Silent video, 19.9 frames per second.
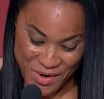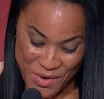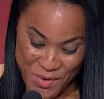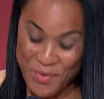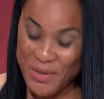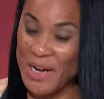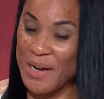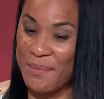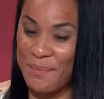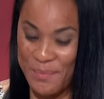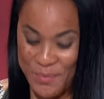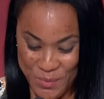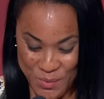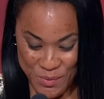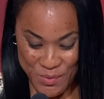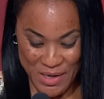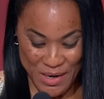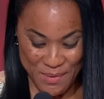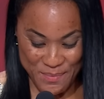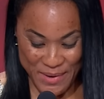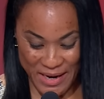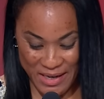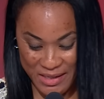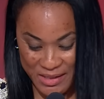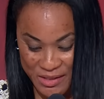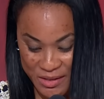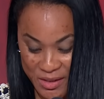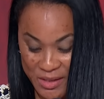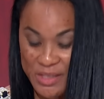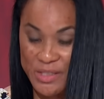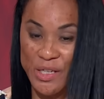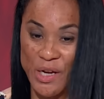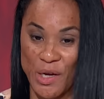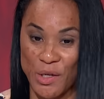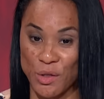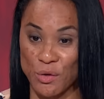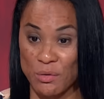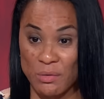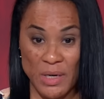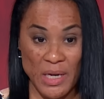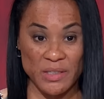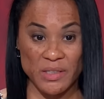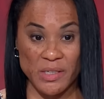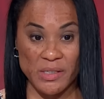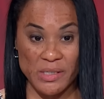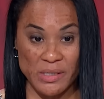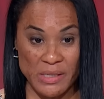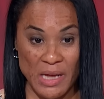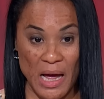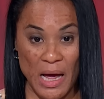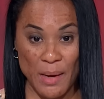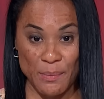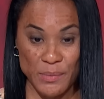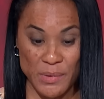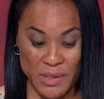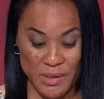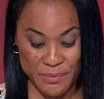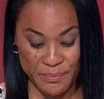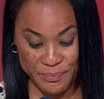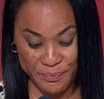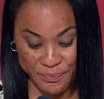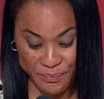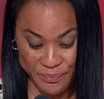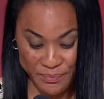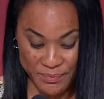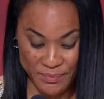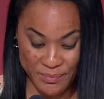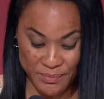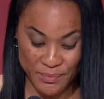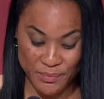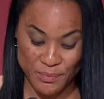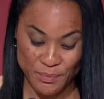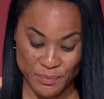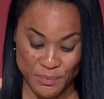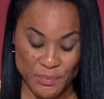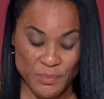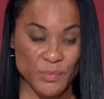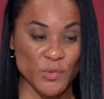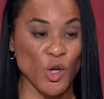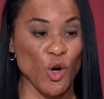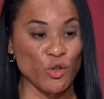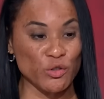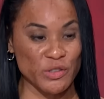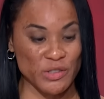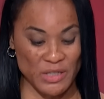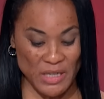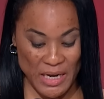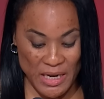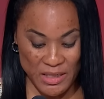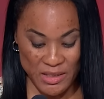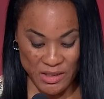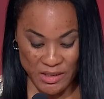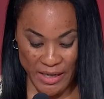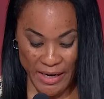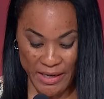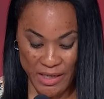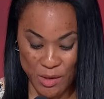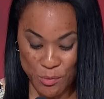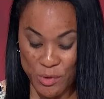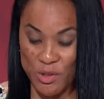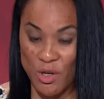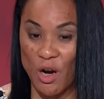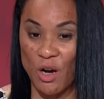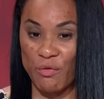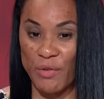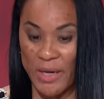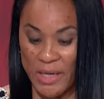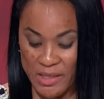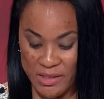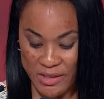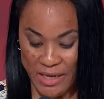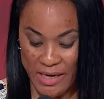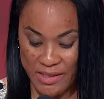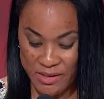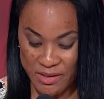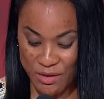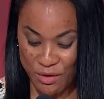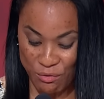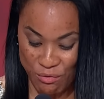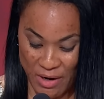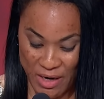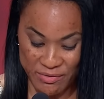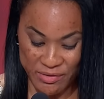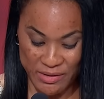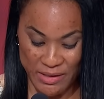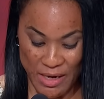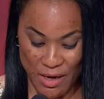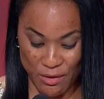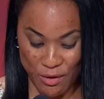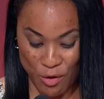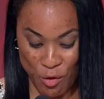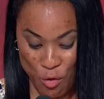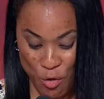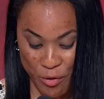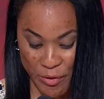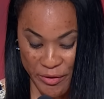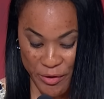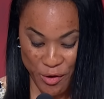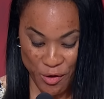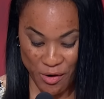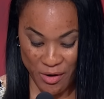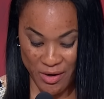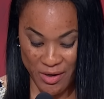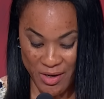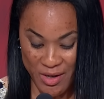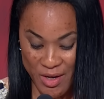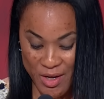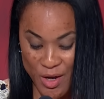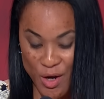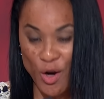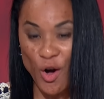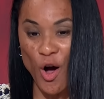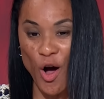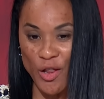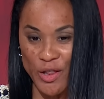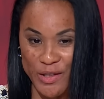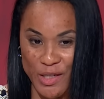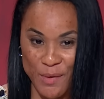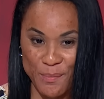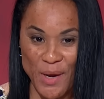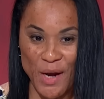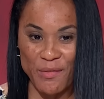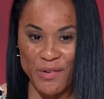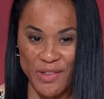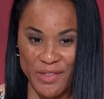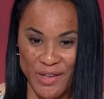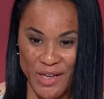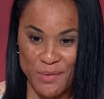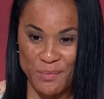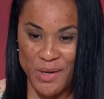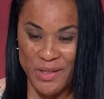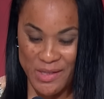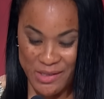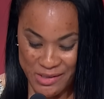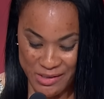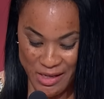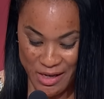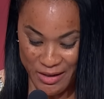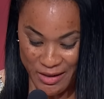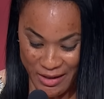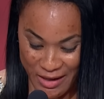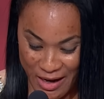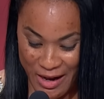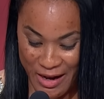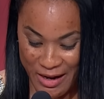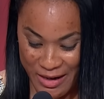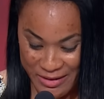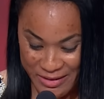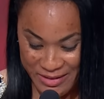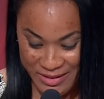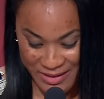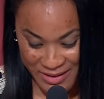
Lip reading: When I made it to the tunnel, I just stopped. Coach John Chaney was already chasing the refs down the corridor, calling them everything but the Son of God.